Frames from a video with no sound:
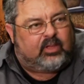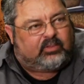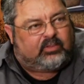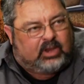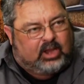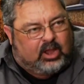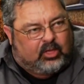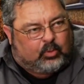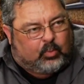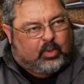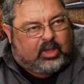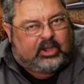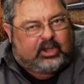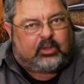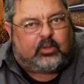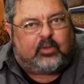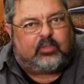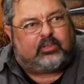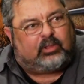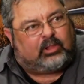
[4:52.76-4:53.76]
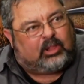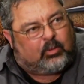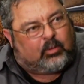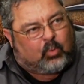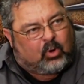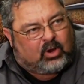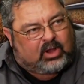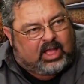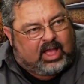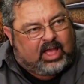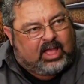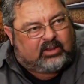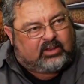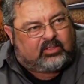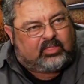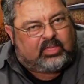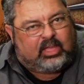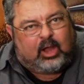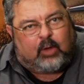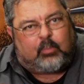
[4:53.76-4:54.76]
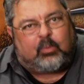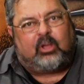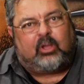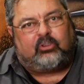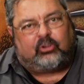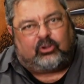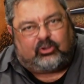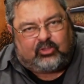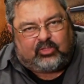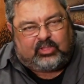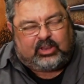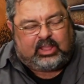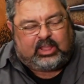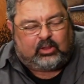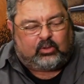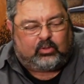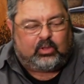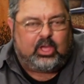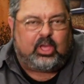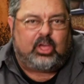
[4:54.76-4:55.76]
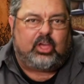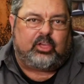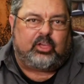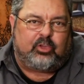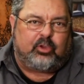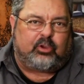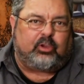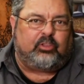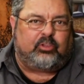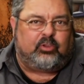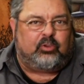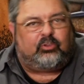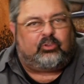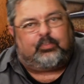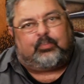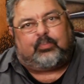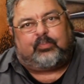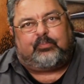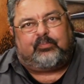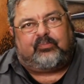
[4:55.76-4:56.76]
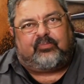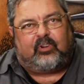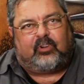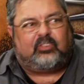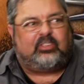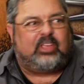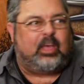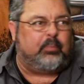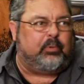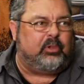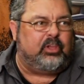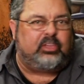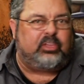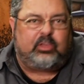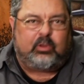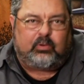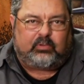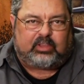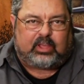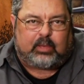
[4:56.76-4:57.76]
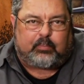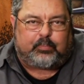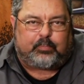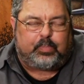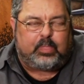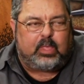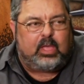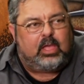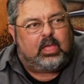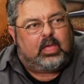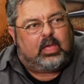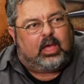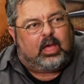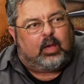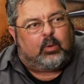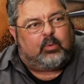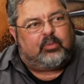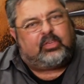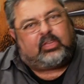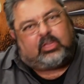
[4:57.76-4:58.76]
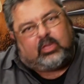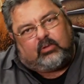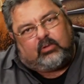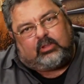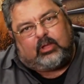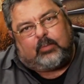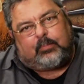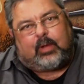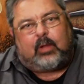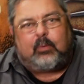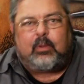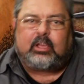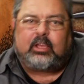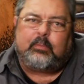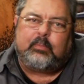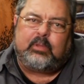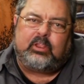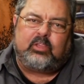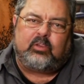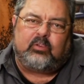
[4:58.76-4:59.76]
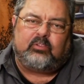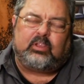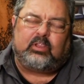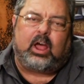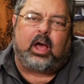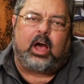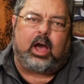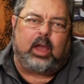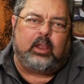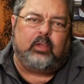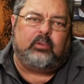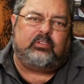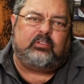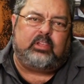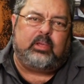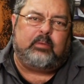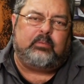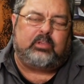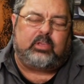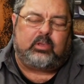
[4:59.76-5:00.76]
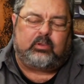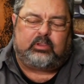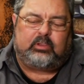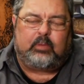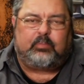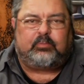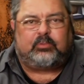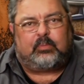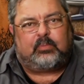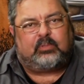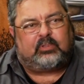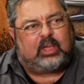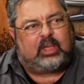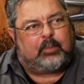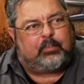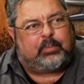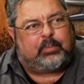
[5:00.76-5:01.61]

is another way to do it. It's a little more kind to the airbrush or to the needle. You could use, for example, a Q-tip. With a Q-tip, I recommend using a hollow-stemmed Q-tip, something that's got a